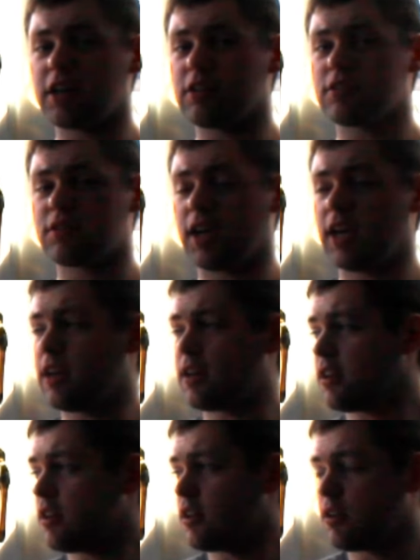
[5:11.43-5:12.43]
and
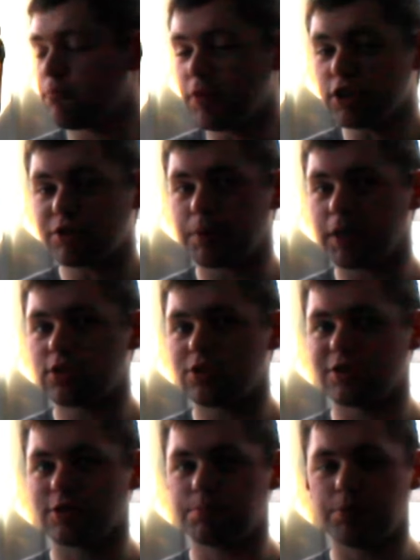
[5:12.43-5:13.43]
take much
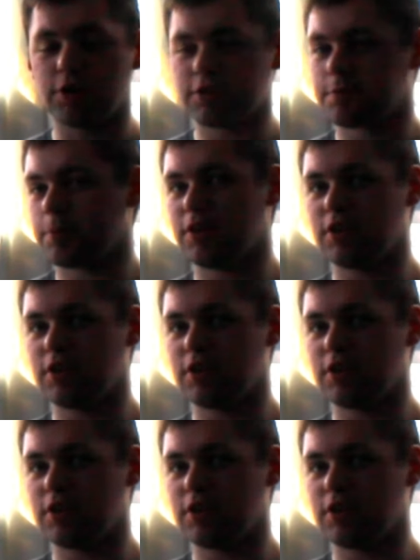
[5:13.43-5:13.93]
pictures as possible,